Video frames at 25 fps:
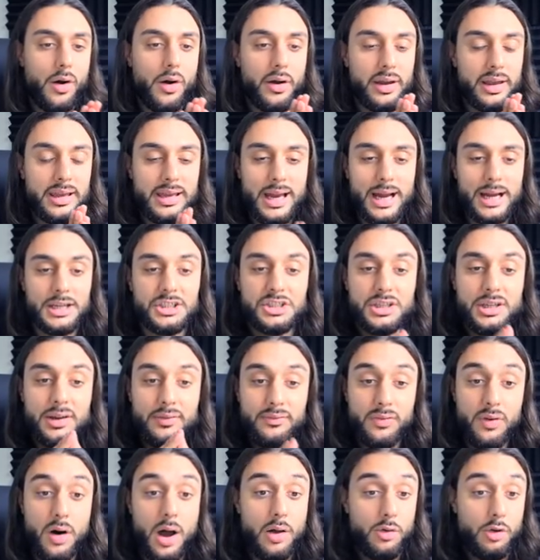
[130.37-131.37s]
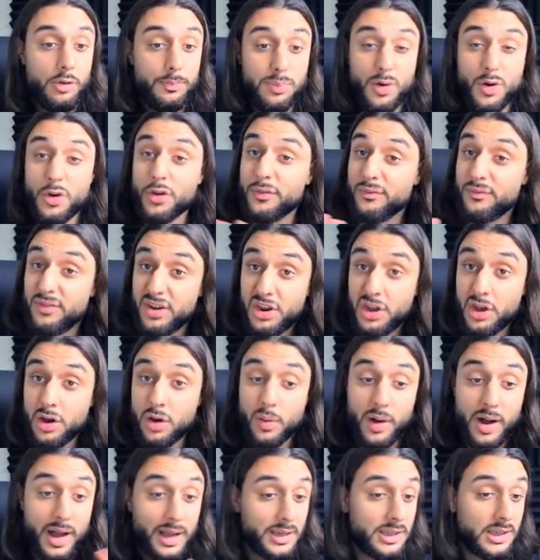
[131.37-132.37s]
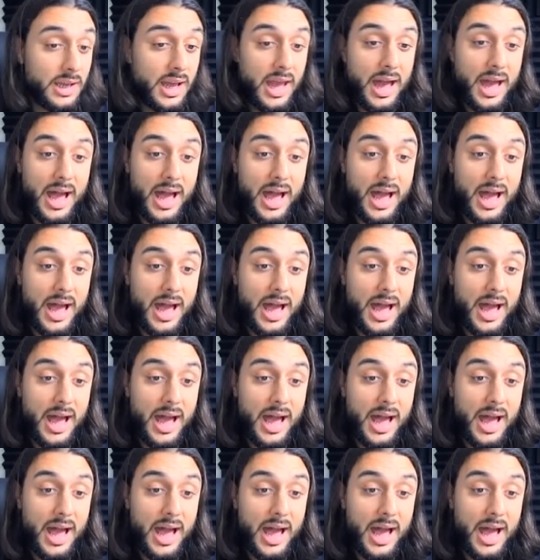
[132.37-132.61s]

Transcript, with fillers: eye-catching viral product video ad,